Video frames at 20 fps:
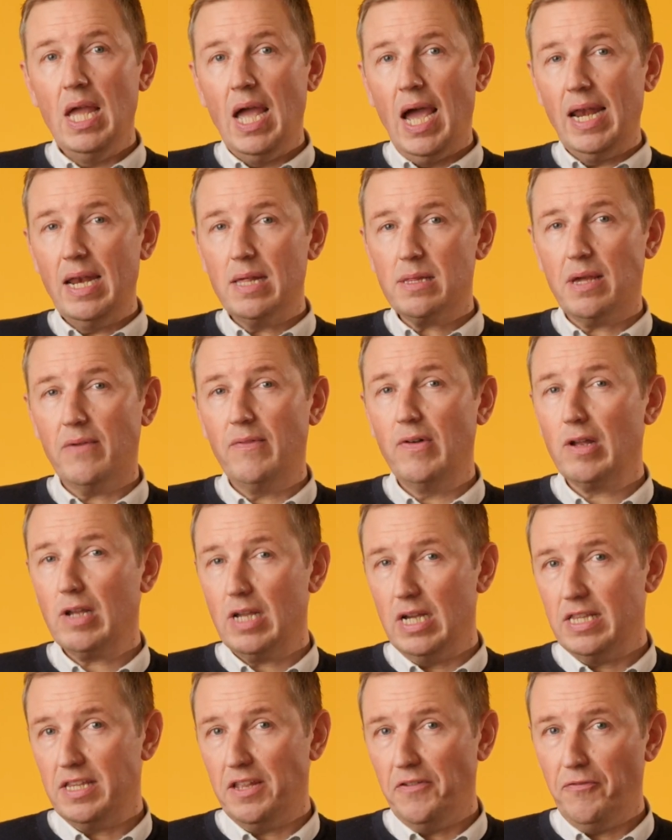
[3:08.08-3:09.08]
And let's have a look
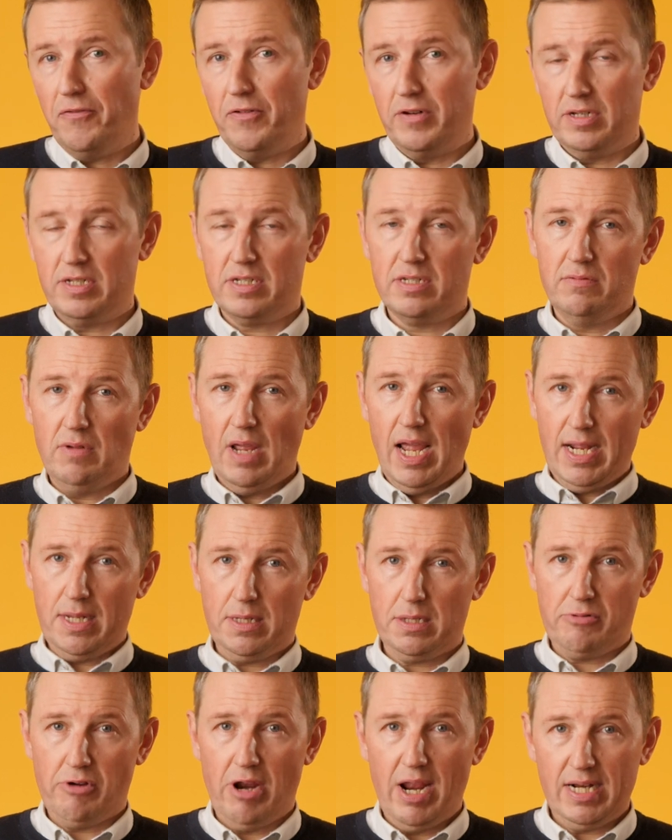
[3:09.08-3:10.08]
at a different
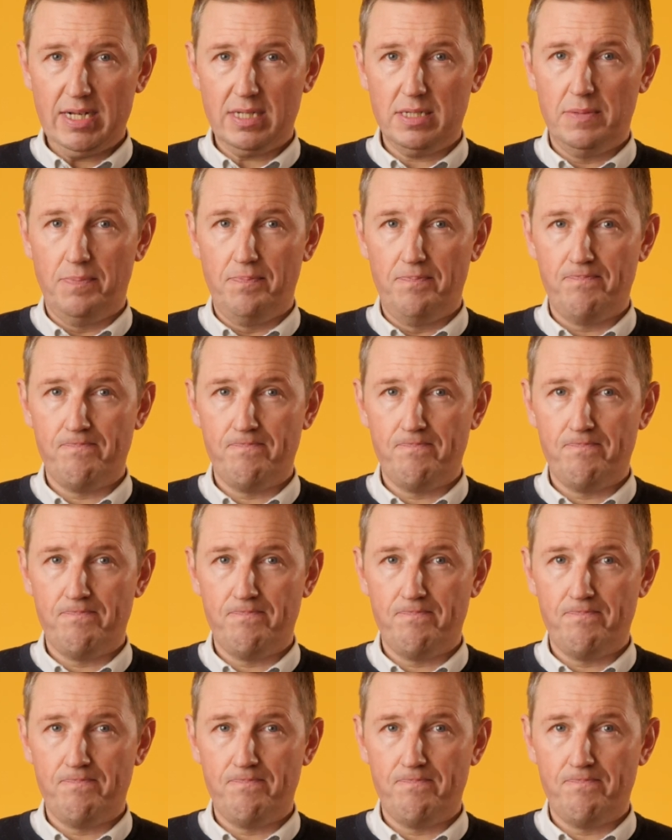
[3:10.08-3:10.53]
extract.